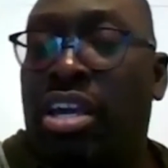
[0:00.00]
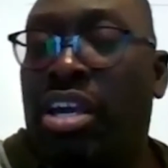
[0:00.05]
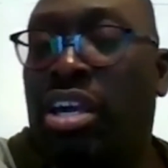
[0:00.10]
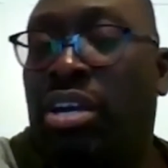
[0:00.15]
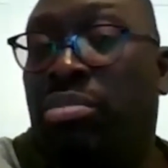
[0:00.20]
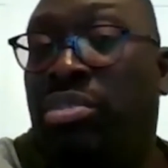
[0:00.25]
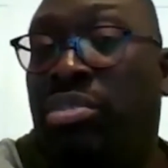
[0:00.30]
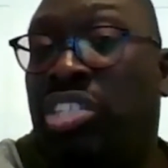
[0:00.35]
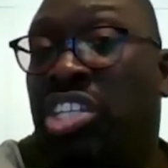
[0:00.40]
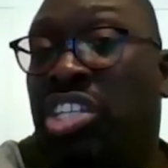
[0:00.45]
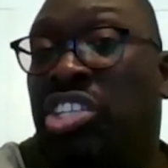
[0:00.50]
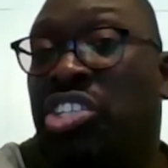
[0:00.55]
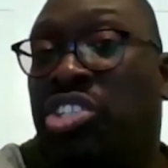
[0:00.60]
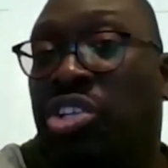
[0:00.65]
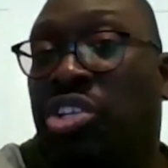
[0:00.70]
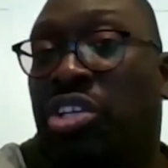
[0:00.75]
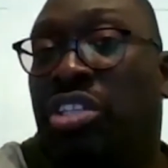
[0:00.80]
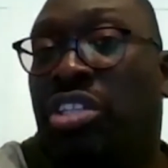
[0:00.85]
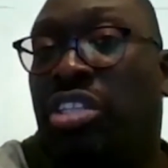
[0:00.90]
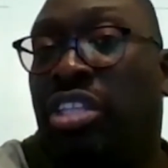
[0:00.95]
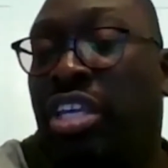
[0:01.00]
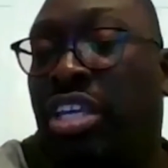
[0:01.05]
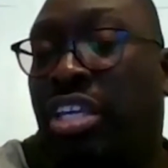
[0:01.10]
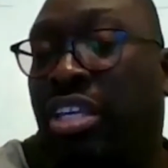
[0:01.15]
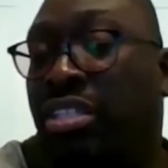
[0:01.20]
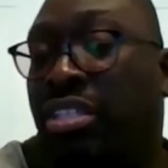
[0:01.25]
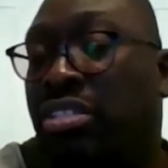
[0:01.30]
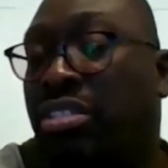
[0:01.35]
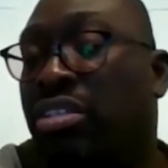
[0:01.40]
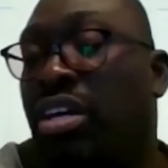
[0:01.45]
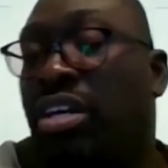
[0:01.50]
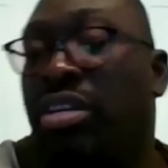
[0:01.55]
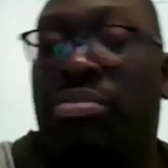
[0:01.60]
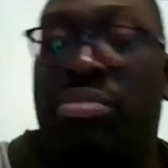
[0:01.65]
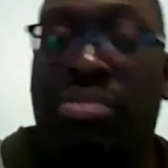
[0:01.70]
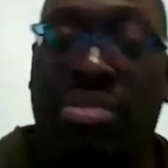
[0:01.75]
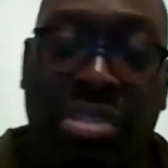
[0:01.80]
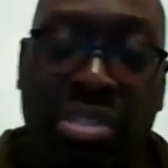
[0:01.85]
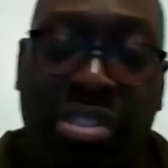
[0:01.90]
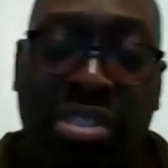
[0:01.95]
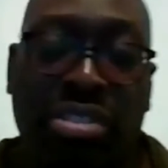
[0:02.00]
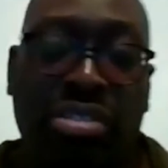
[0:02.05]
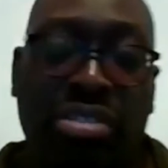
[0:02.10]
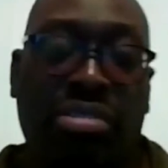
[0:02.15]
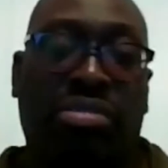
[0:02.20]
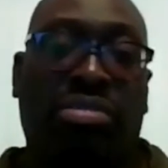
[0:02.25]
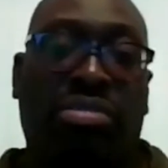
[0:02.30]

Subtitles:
and teaching in Cyprus?